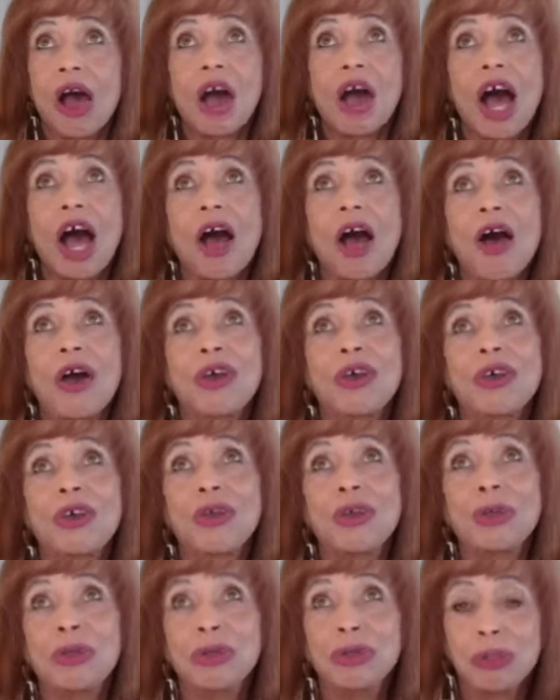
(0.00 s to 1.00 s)
are a
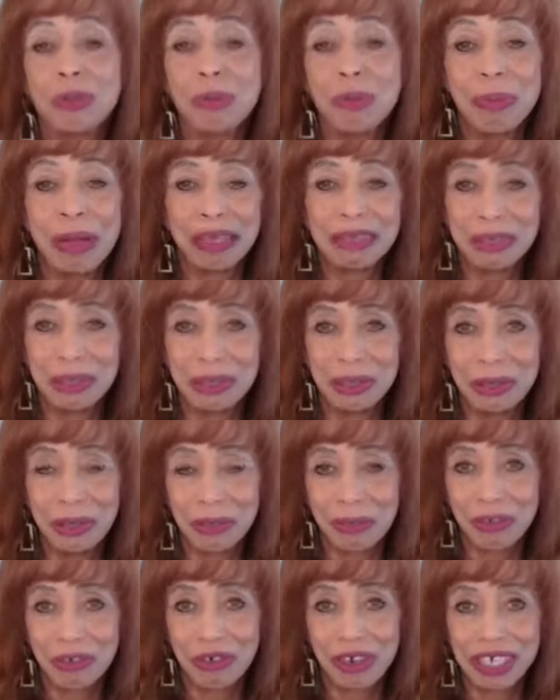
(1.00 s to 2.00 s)
huge multitude of
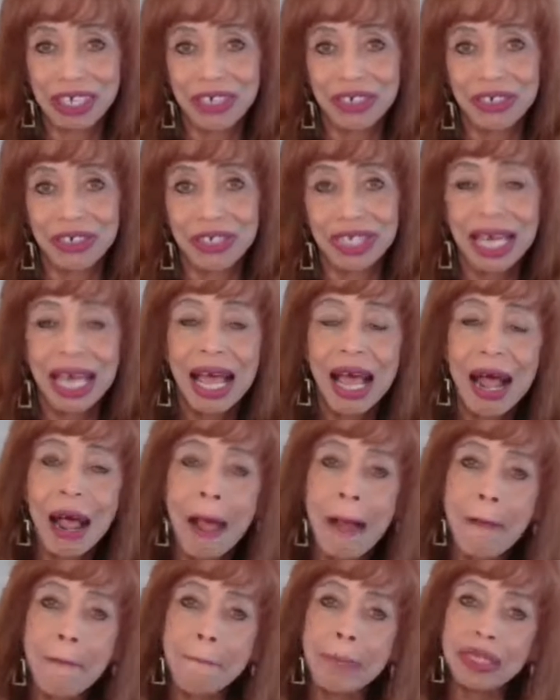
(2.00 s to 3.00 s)
stressors.
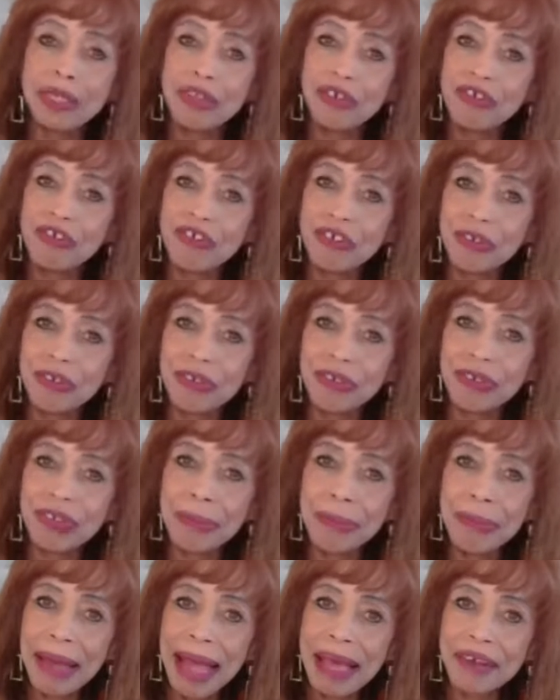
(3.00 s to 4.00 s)
But the truth of the
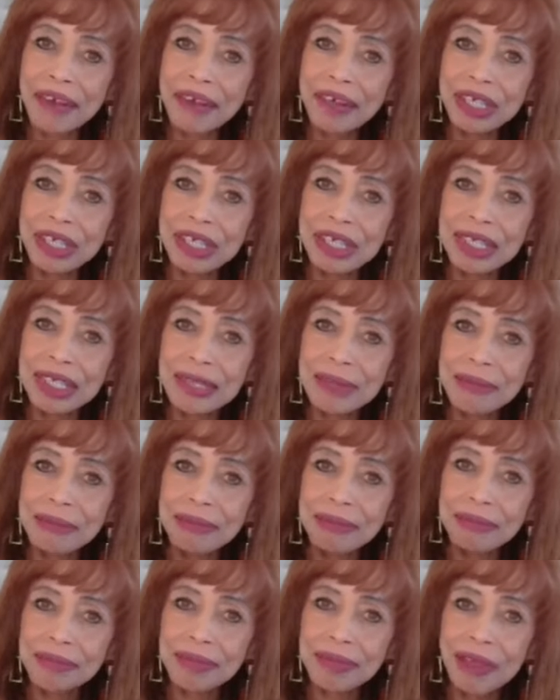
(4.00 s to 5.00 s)
matter is,
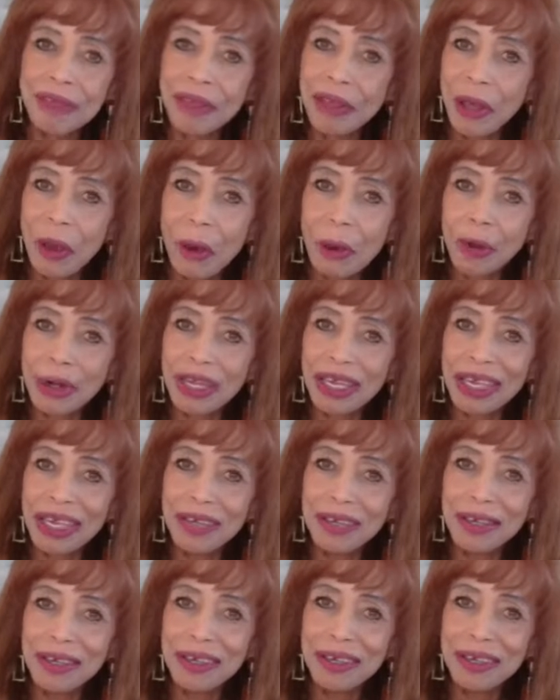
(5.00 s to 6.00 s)
they only
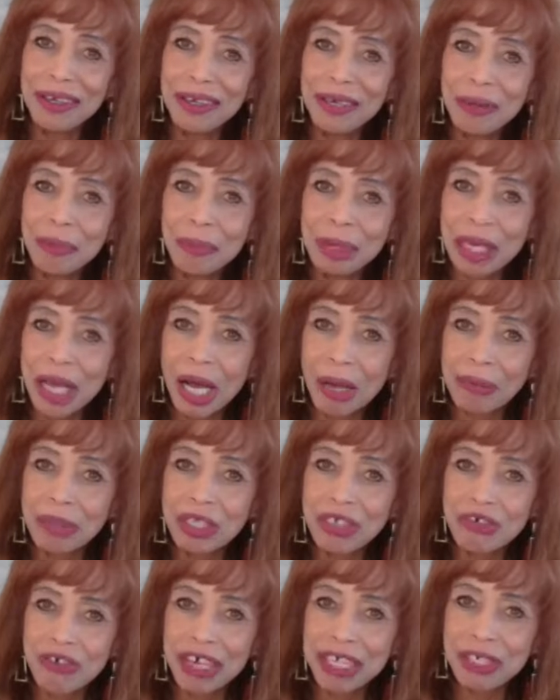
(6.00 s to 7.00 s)
become
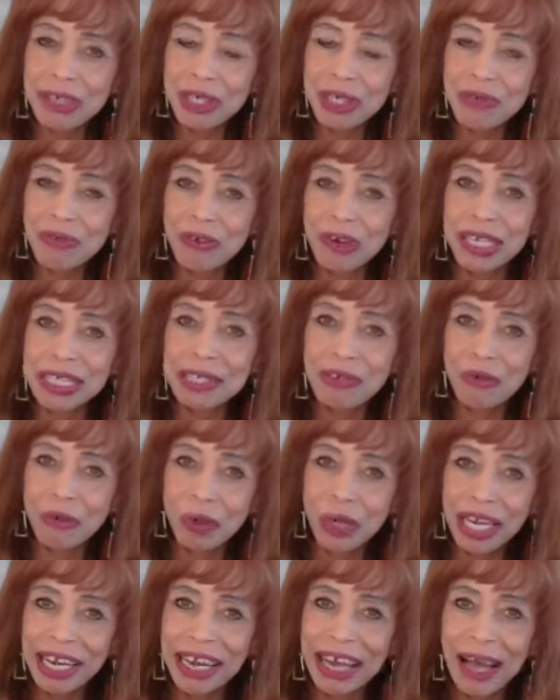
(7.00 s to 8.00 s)
stressors for us if
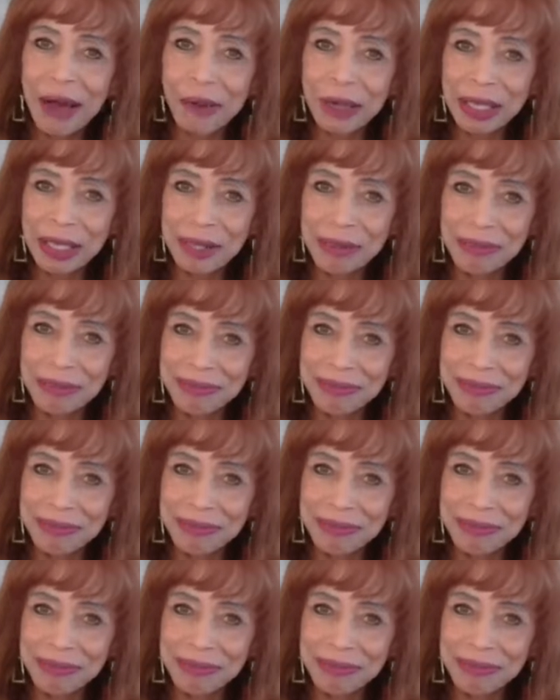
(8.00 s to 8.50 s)
we allow it.